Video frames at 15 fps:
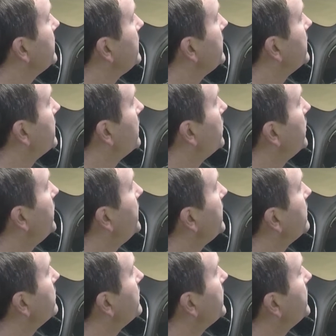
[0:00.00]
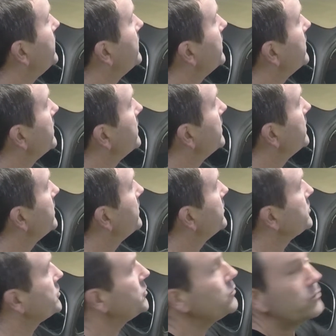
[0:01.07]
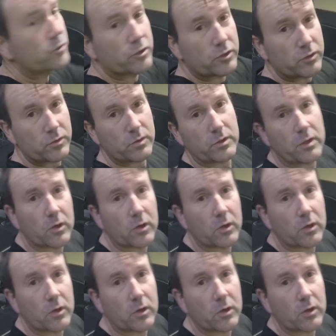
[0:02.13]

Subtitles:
whole thing with this Tuner Studio.